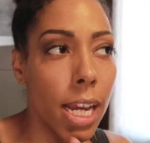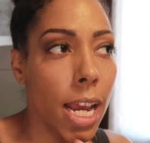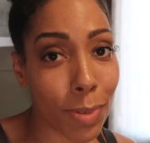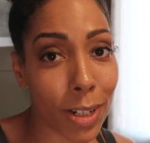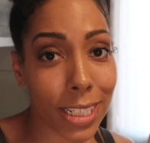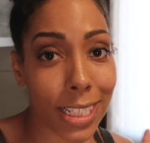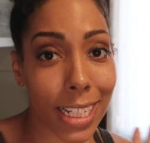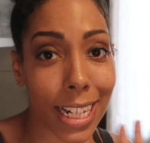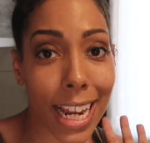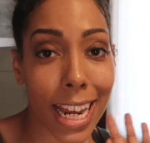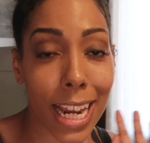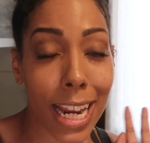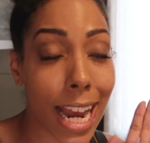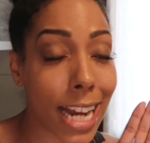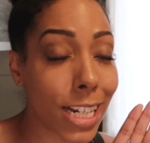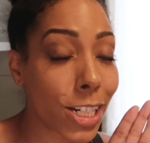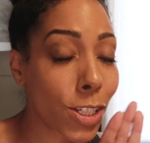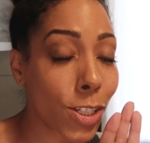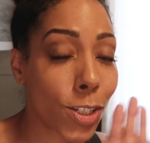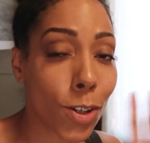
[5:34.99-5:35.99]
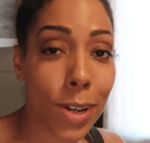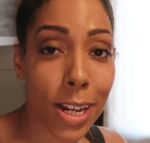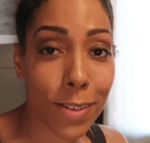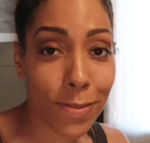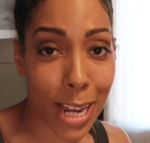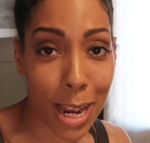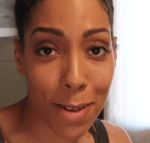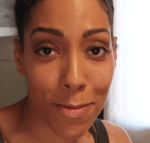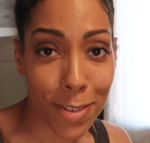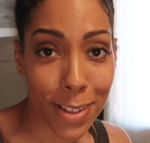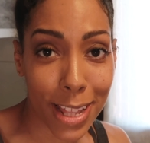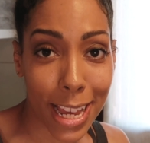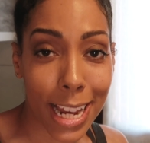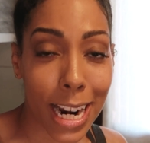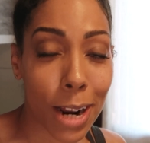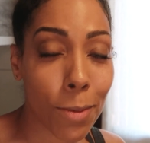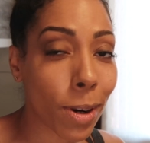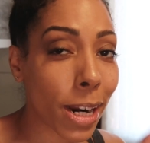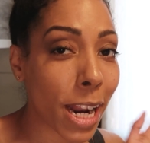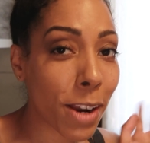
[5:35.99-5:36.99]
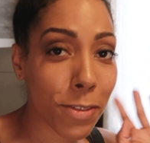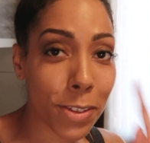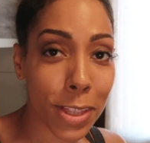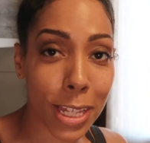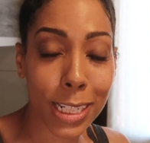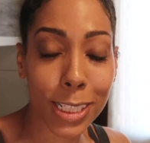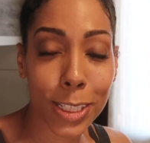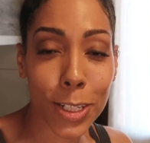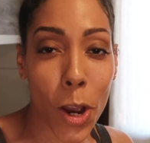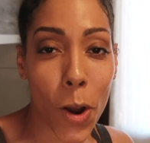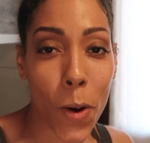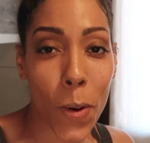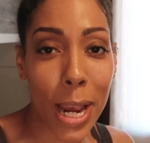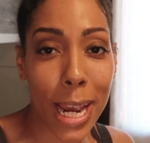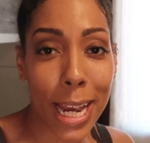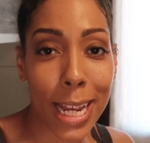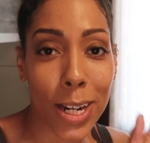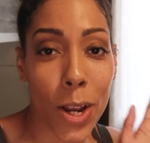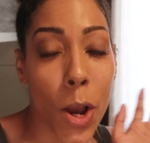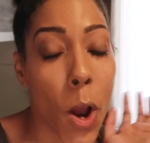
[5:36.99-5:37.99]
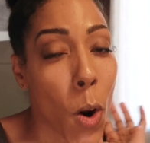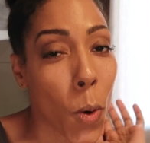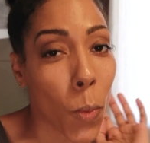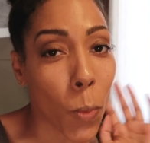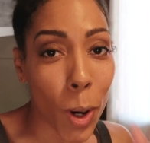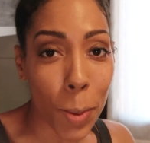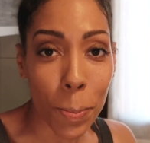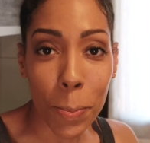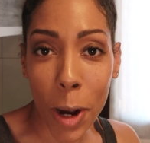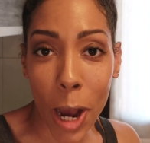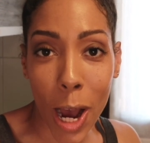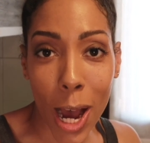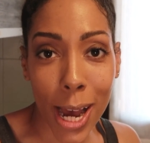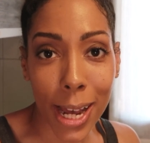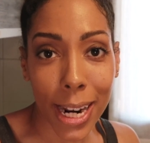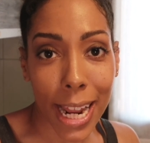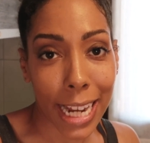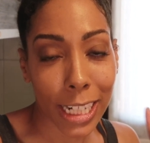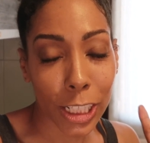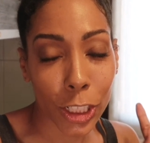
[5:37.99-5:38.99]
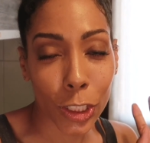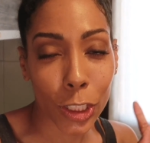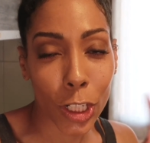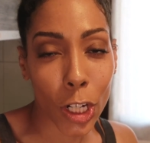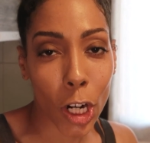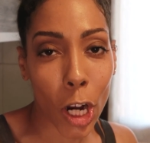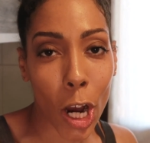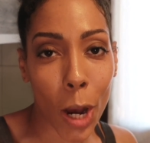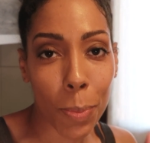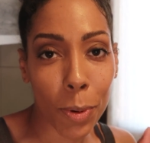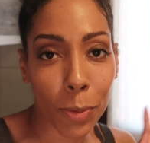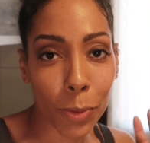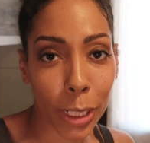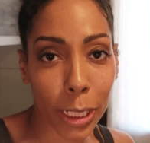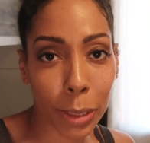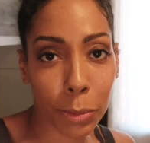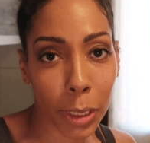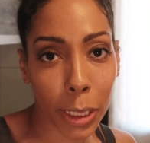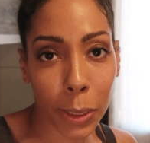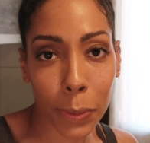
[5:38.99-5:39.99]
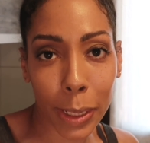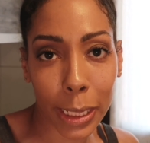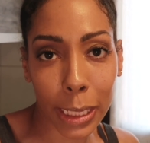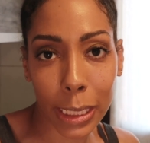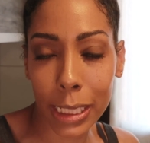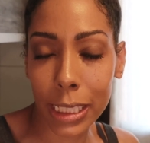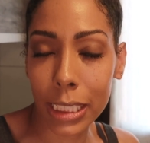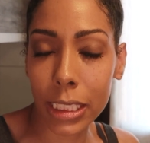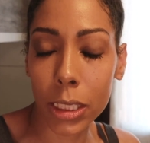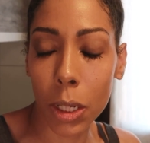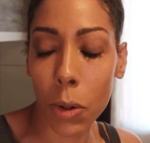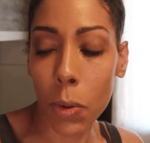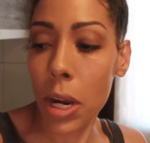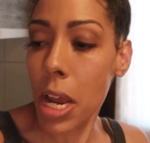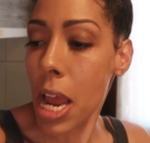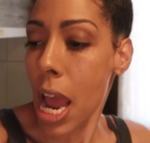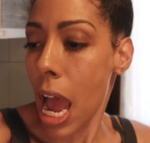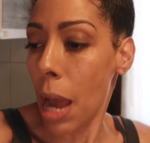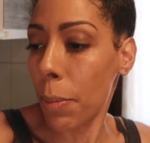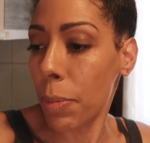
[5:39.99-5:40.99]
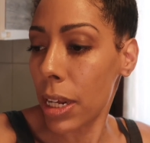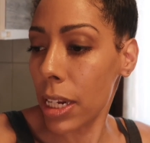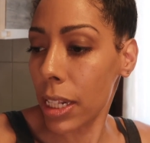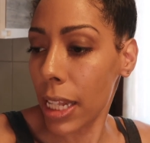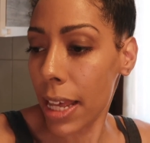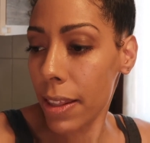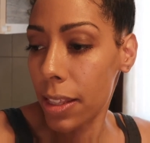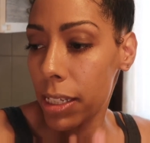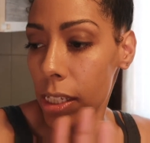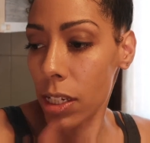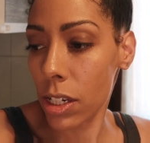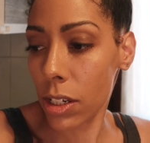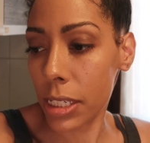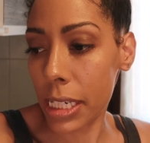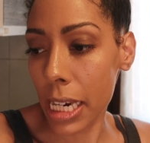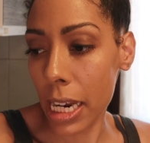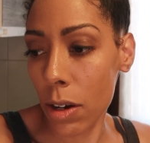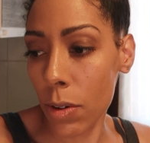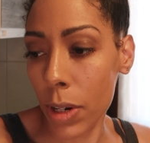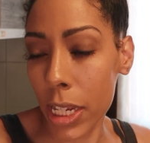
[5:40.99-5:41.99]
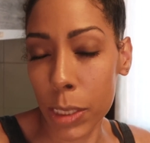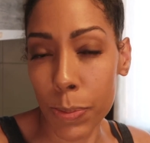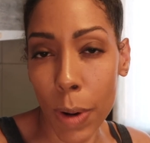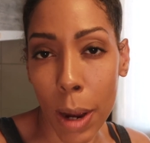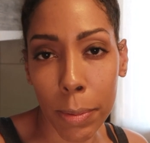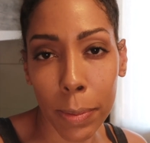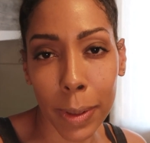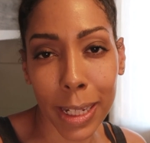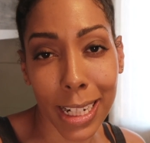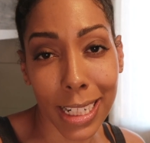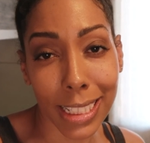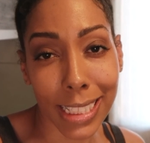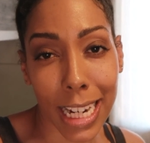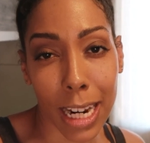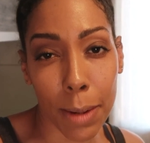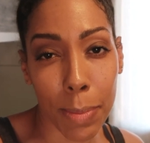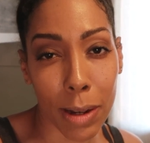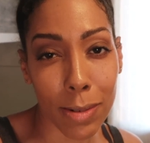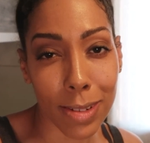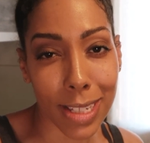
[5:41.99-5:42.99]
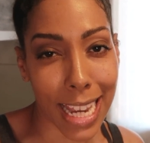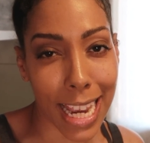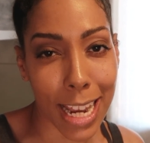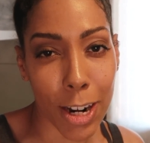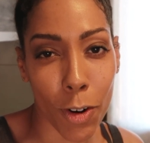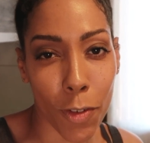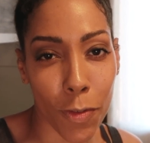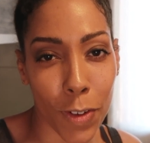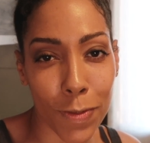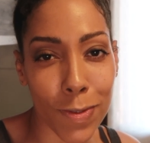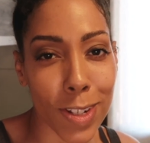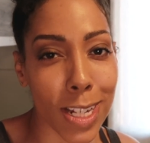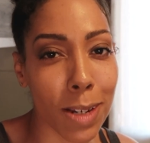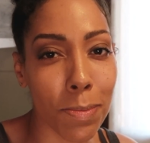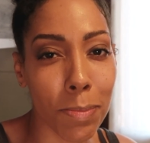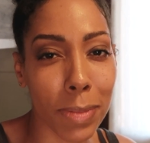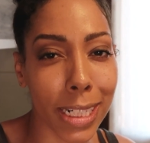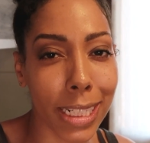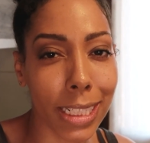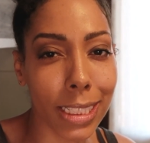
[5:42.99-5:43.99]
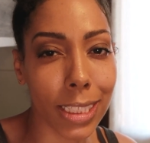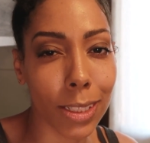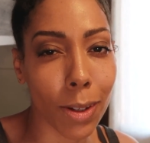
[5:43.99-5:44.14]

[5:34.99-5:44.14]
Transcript: But today I just don't have time for that. I want everything to go in one pot and just cook up really, really quickly. So I'm gonna let this cook down. It's probably gonna take about 10 or 15 minutes.